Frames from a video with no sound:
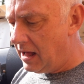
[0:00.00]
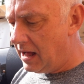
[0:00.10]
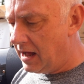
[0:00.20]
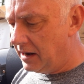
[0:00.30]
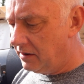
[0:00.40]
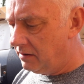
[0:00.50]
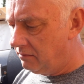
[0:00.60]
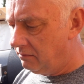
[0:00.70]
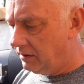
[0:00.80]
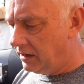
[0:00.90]
and
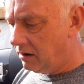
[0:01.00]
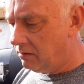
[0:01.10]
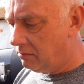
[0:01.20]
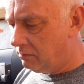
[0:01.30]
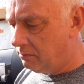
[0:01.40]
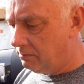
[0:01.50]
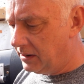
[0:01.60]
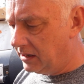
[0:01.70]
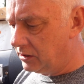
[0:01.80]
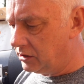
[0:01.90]
you know,
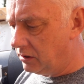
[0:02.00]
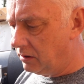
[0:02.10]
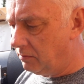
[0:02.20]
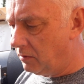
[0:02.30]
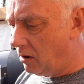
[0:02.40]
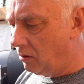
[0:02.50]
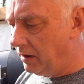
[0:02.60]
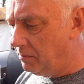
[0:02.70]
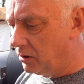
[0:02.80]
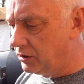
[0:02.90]
because you're
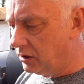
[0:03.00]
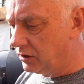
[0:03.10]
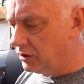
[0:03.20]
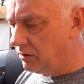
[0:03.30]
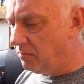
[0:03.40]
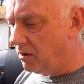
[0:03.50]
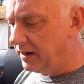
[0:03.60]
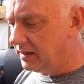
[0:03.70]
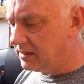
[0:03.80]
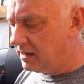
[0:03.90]
only pushing on 2
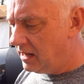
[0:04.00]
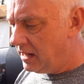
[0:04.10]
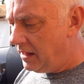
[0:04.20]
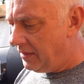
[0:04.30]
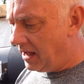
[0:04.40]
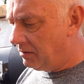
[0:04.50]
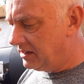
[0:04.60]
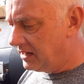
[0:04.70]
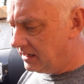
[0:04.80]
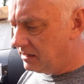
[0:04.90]
points, that
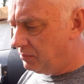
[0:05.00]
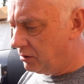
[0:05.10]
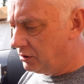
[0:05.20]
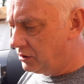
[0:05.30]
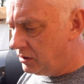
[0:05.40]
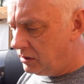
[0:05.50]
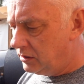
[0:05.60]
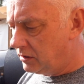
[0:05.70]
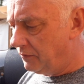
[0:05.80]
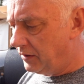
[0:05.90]
would tend to push
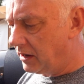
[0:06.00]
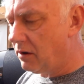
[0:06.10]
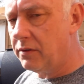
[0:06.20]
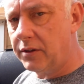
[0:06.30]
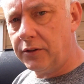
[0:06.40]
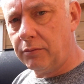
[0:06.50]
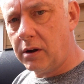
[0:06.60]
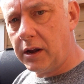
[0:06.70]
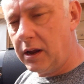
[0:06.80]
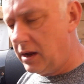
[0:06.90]
something over this
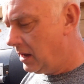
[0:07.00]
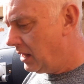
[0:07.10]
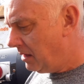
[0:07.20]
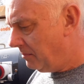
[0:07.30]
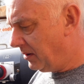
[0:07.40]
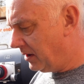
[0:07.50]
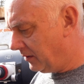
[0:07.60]
way. But